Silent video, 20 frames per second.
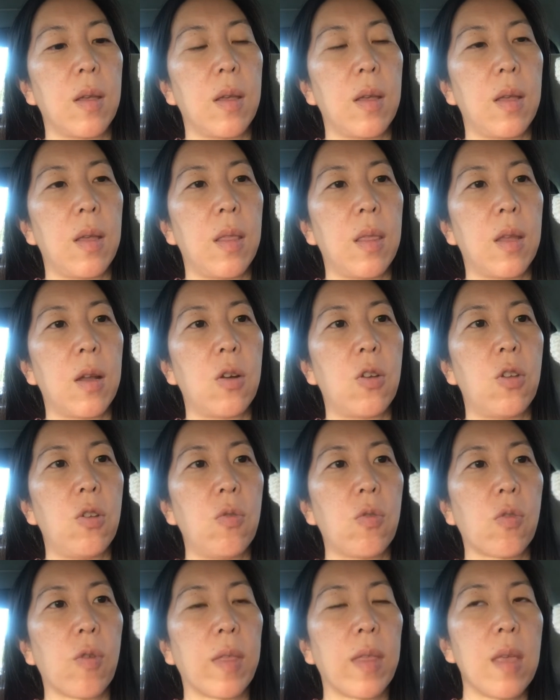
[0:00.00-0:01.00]
in there
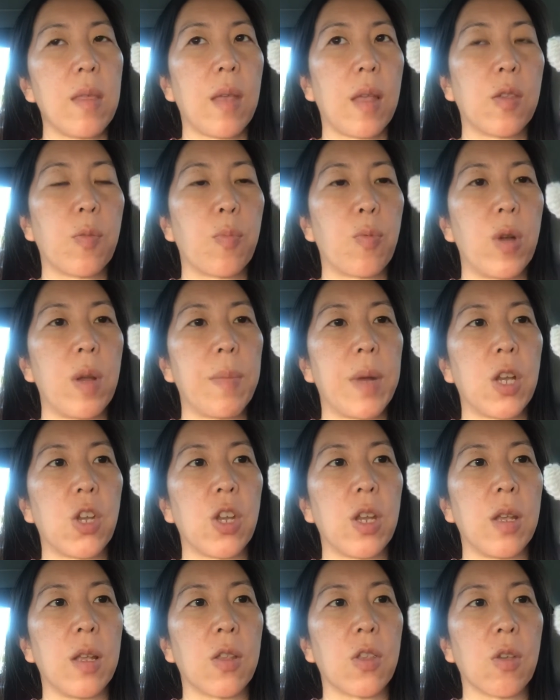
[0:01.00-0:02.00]
too. So I think that's pretty much
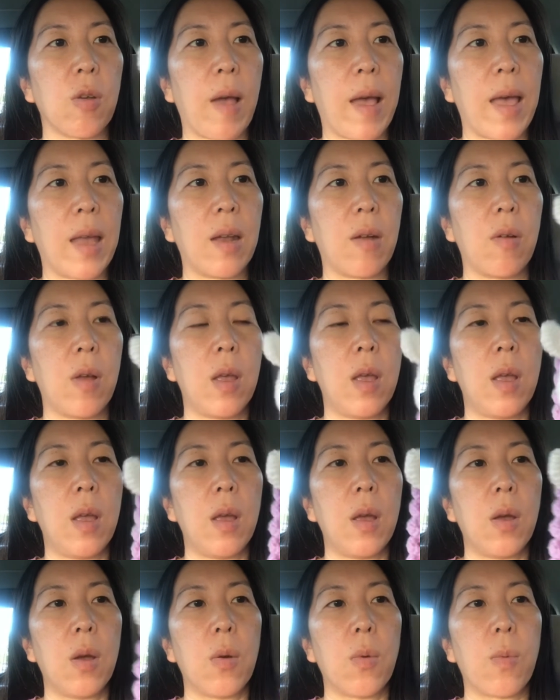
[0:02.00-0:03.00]
it. So I had to
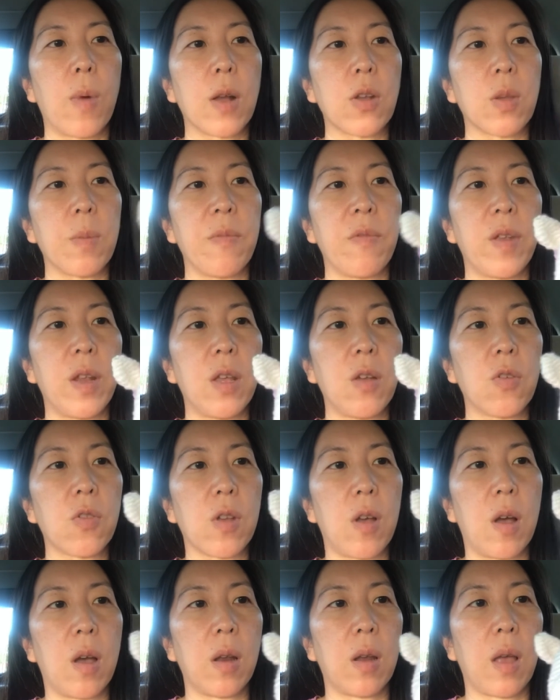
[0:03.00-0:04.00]
watch some videos
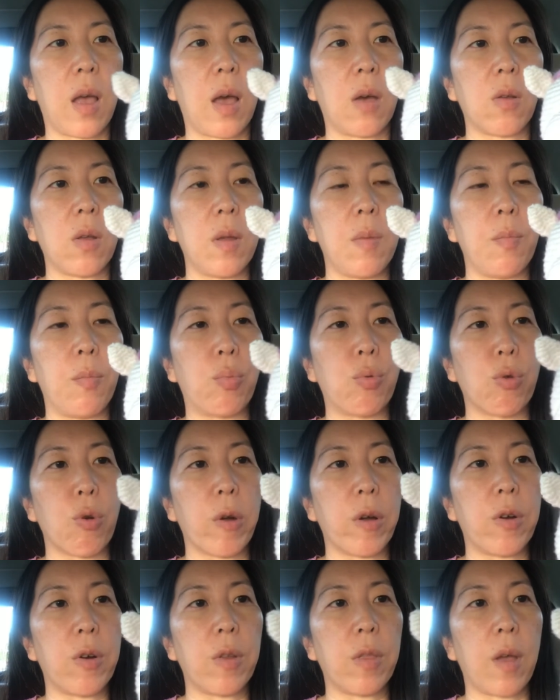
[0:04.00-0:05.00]
on how to
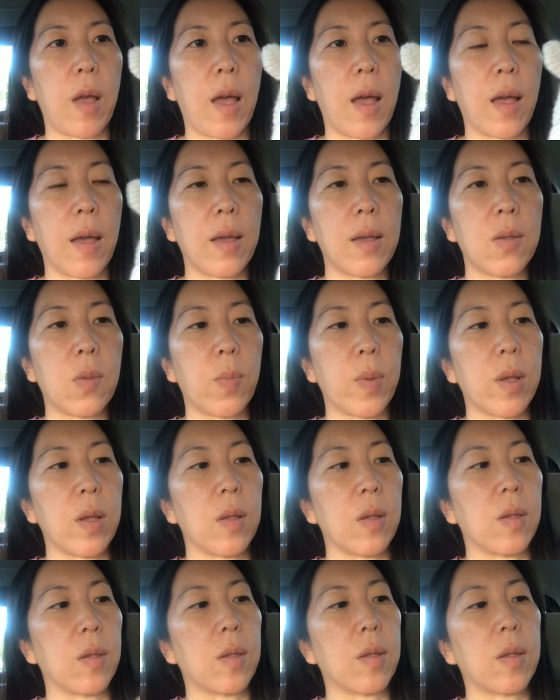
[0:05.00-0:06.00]
embroider the eyes,
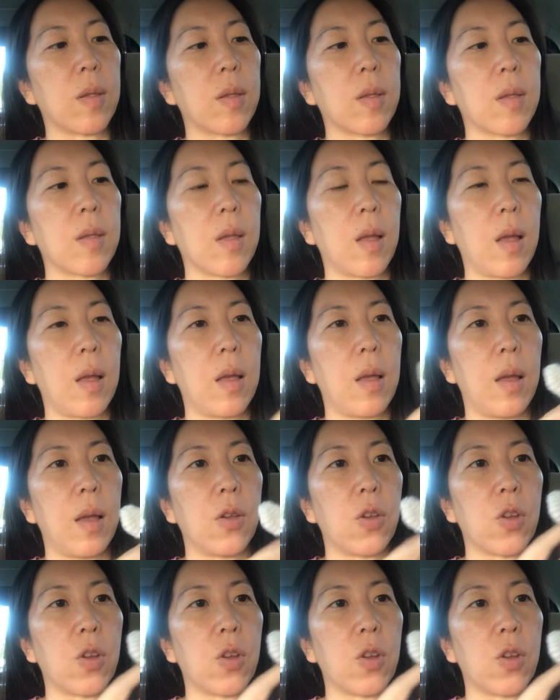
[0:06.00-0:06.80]
because as